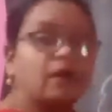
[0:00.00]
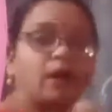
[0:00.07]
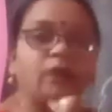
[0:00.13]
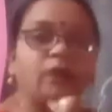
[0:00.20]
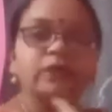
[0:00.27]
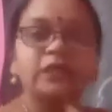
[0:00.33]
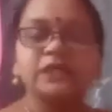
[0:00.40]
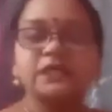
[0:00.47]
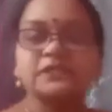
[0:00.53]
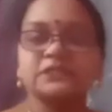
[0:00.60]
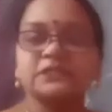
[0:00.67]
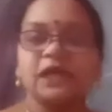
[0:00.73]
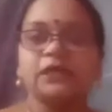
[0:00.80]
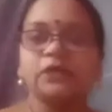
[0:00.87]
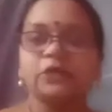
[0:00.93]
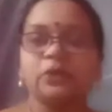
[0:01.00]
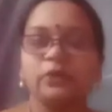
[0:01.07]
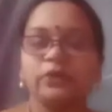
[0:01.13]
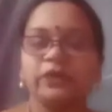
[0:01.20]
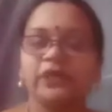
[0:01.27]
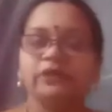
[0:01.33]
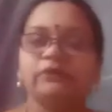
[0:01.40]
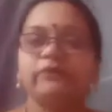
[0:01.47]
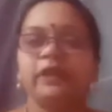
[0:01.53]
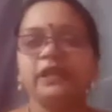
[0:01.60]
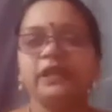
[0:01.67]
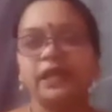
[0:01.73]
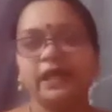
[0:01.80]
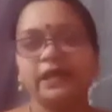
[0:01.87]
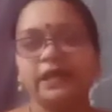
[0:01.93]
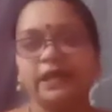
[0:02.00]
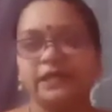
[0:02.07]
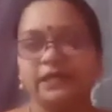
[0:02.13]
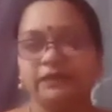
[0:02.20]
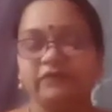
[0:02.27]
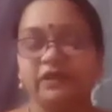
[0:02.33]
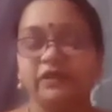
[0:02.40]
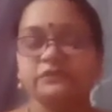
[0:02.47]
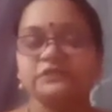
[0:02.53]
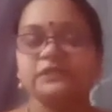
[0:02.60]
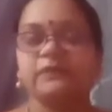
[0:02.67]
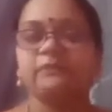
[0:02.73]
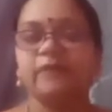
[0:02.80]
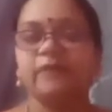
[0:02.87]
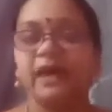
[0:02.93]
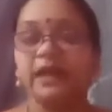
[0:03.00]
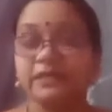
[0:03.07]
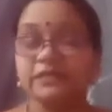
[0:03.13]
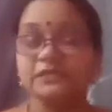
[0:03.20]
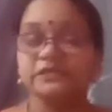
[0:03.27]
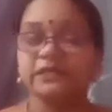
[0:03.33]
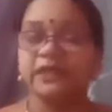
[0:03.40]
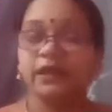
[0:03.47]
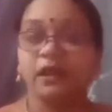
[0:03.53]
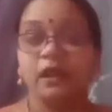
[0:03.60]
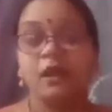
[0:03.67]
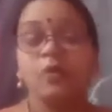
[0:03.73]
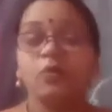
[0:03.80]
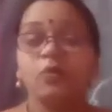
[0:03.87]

How did it started growing? When they are getting, when some marriage is there,